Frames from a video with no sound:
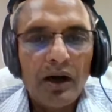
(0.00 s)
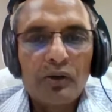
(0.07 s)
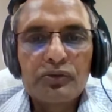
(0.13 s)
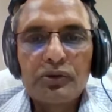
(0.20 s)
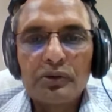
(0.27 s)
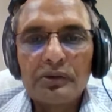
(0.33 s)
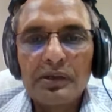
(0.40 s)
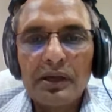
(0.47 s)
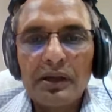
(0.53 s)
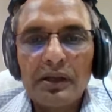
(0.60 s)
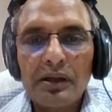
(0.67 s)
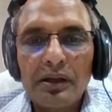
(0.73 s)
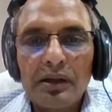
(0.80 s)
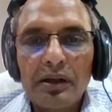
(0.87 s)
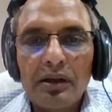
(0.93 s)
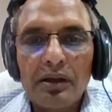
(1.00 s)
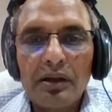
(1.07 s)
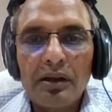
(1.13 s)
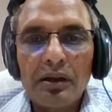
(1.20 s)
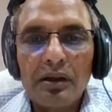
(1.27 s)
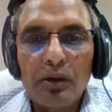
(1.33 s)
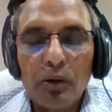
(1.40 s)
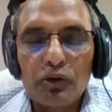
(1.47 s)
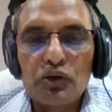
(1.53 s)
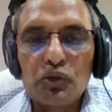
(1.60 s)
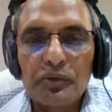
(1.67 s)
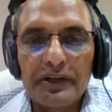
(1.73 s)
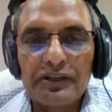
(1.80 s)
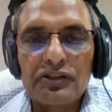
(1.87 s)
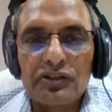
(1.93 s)
How should the law
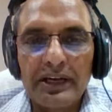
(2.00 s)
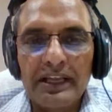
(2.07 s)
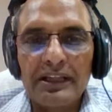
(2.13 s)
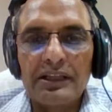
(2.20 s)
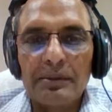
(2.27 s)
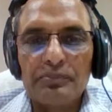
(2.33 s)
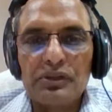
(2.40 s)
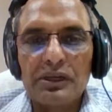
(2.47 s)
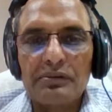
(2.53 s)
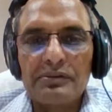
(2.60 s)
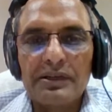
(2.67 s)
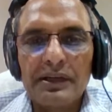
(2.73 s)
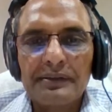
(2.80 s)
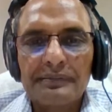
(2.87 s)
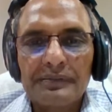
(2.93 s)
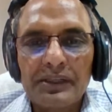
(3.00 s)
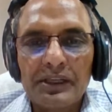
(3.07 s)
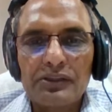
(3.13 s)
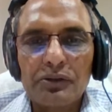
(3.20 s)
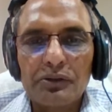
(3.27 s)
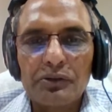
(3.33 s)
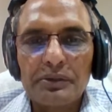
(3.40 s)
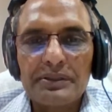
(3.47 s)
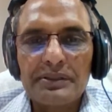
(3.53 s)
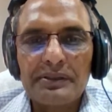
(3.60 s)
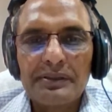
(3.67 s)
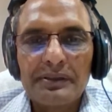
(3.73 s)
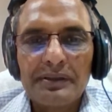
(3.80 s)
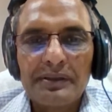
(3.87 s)
students train themselves? Yeah, that's your question.